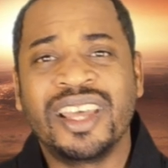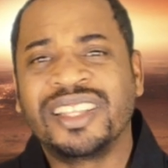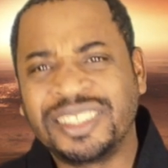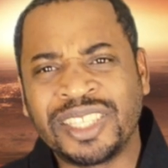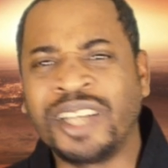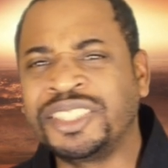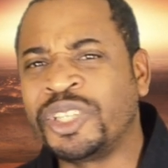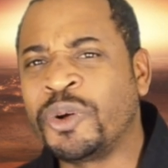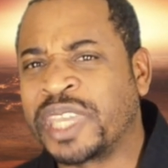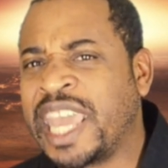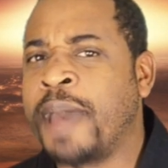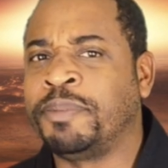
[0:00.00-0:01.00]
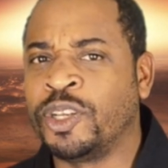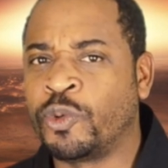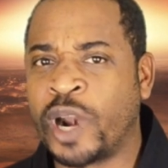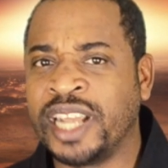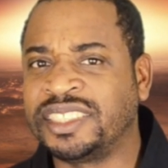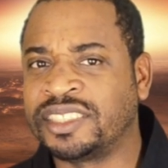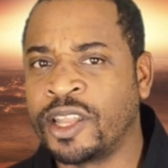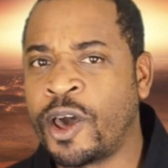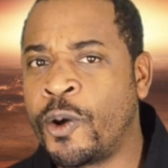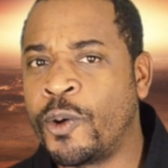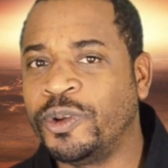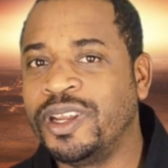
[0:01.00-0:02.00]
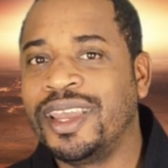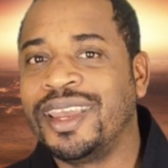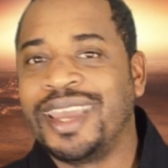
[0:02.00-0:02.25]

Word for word: There's also Captain Rey Sloane,